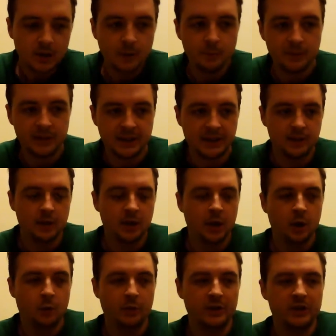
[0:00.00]
But then
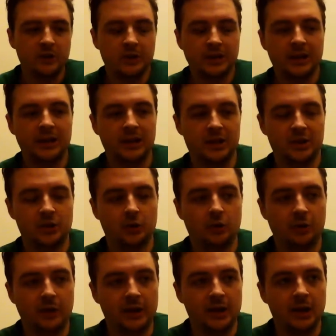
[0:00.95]
when you're telling a
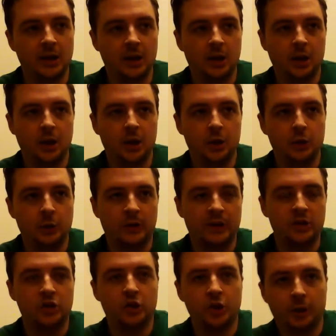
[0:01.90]
story, you
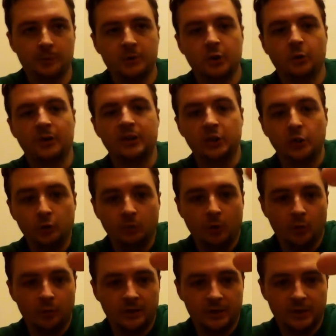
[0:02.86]
can jump to a new
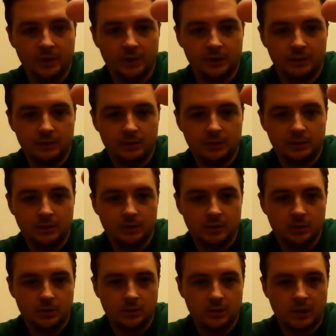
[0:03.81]
moment.
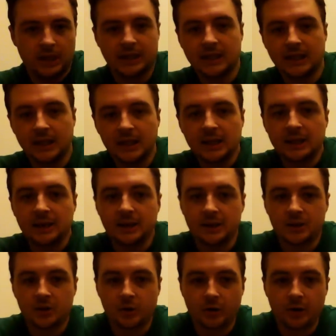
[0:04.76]
Like in the
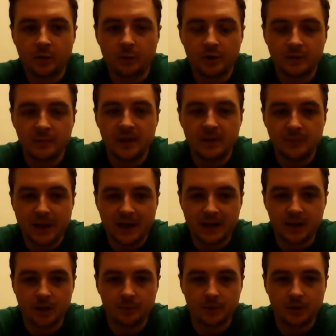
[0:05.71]
story with me
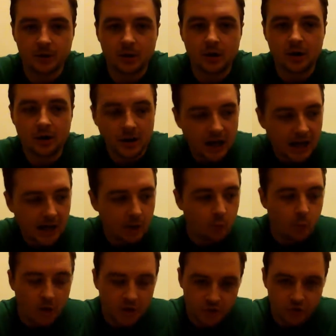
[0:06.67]
backing up the car, I
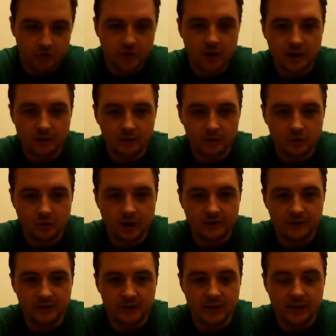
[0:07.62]
was
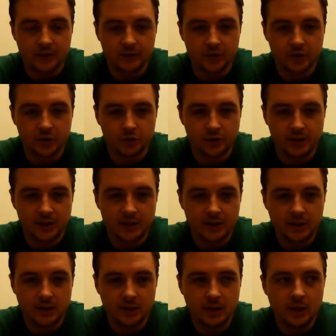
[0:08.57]
driving down the
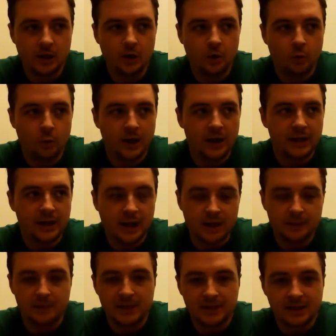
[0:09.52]
street when
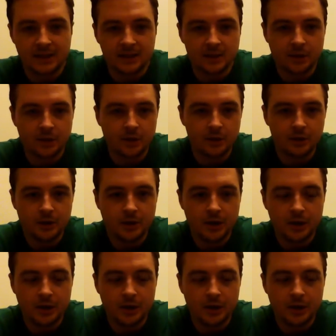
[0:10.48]
I missed the turn.